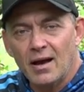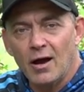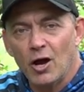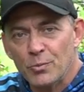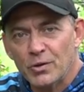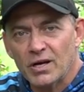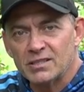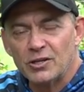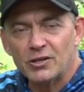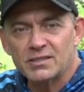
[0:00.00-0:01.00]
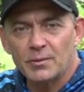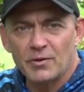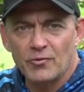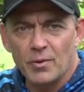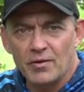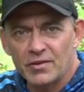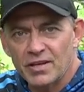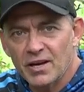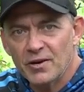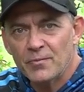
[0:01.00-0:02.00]
I hope you guys learned something from our
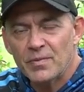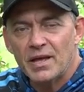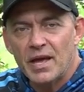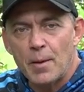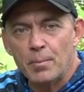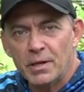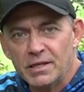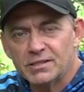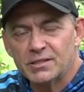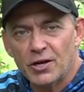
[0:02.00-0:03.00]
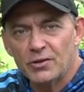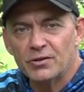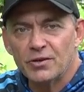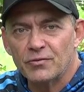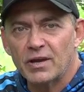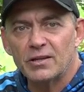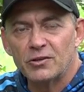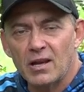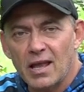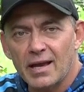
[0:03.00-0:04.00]
video, and please don't
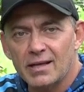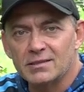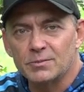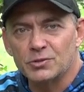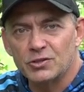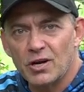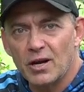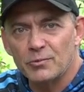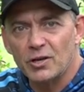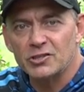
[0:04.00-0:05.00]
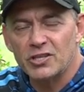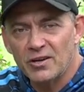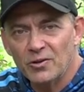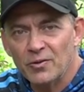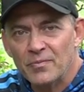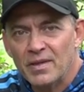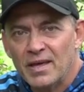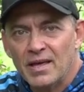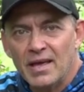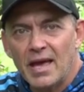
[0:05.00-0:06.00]
forget to like and subscribe to our channel,
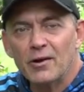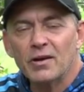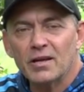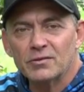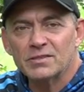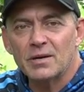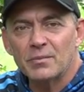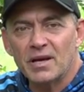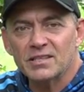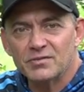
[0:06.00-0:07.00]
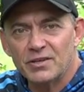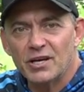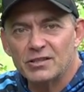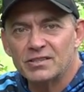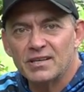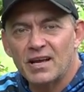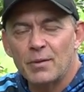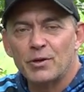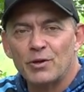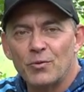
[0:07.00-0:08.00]
and look out for some nice videos
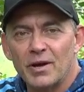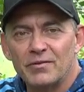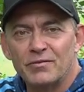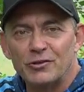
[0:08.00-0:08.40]
coming your way in